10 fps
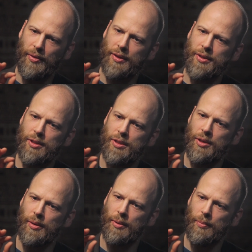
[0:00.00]
things that is
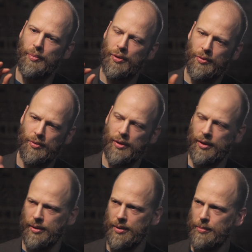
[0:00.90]
becoming
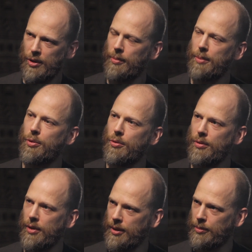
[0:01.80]
purely
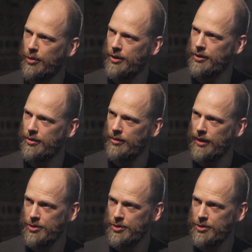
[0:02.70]
political.